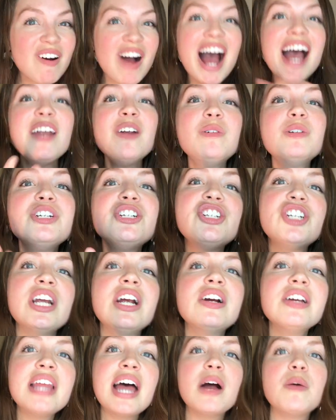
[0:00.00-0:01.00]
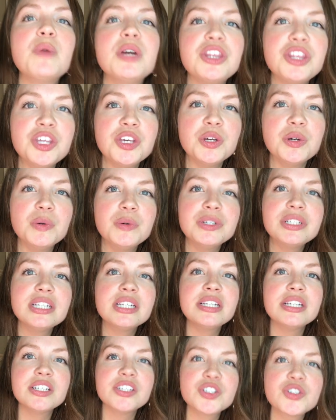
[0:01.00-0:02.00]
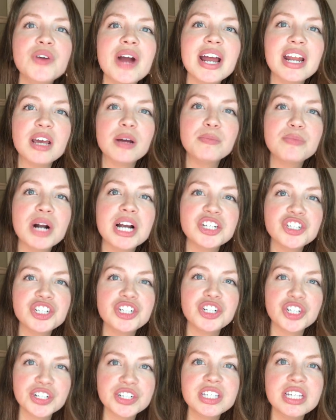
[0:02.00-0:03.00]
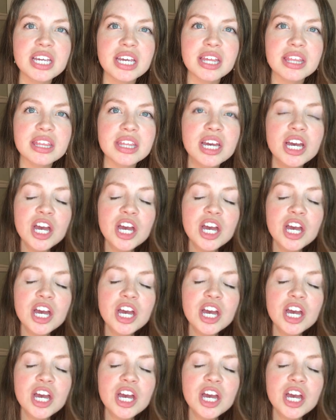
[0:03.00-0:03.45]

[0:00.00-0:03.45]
I don't share that with you to discredit brushing your teeth.